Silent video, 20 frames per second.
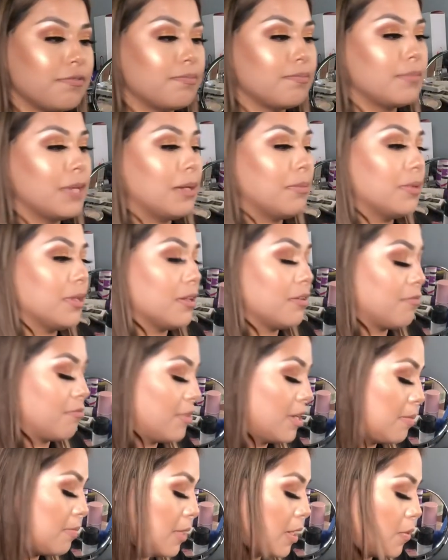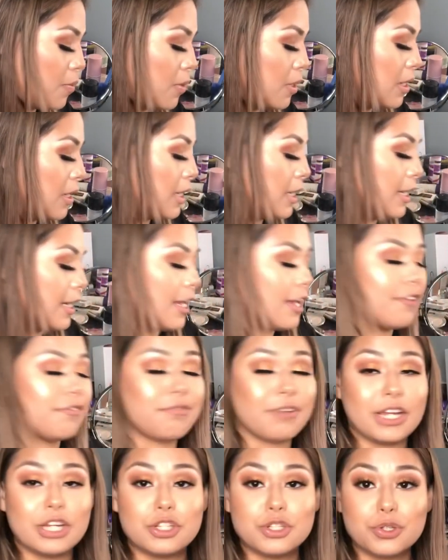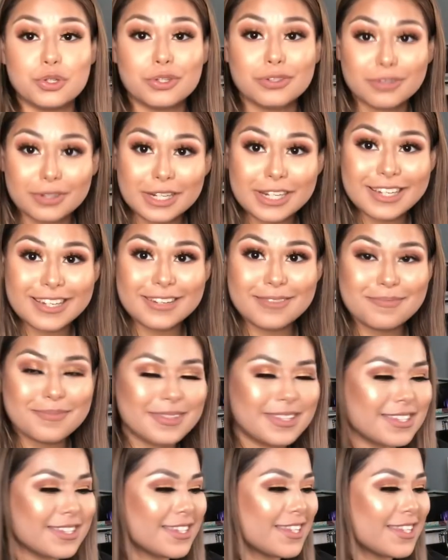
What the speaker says: Maybelline Fit Me one. If I do creams,